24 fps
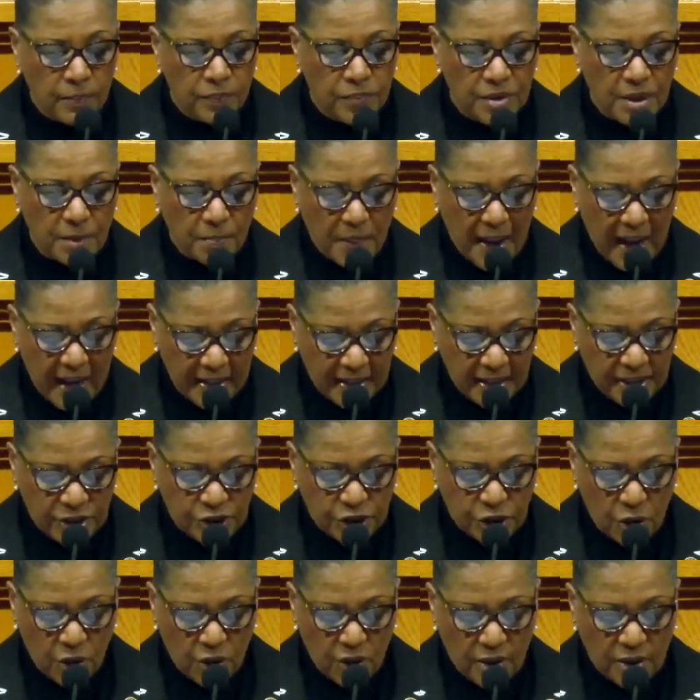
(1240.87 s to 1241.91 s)
the biting
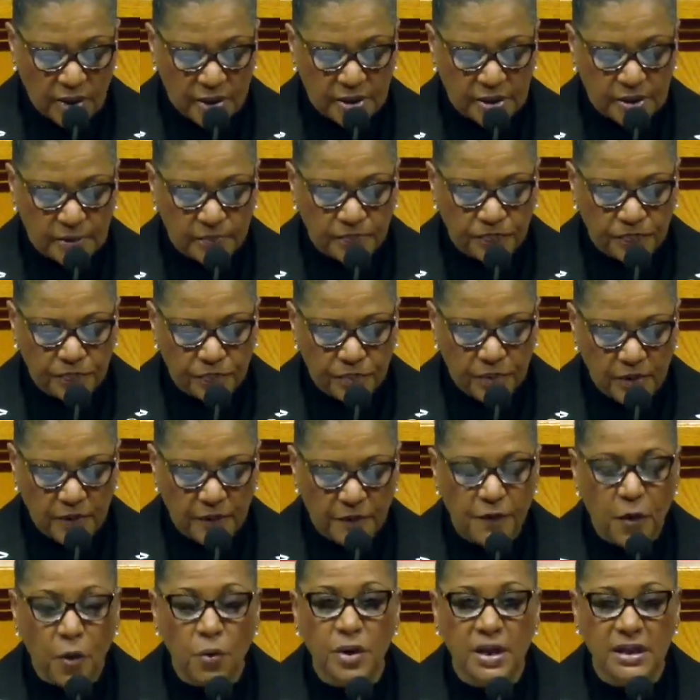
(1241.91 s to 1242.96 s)
charge.
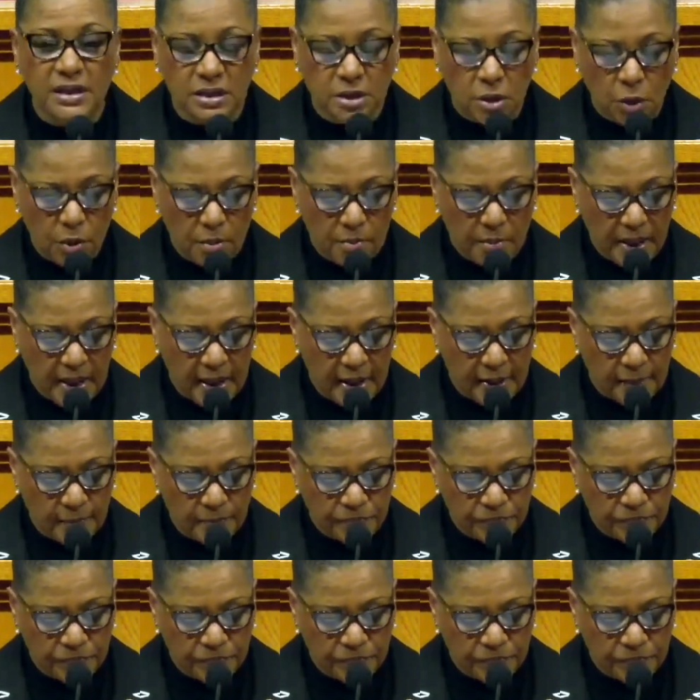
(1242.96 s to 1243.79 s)
Focus on me.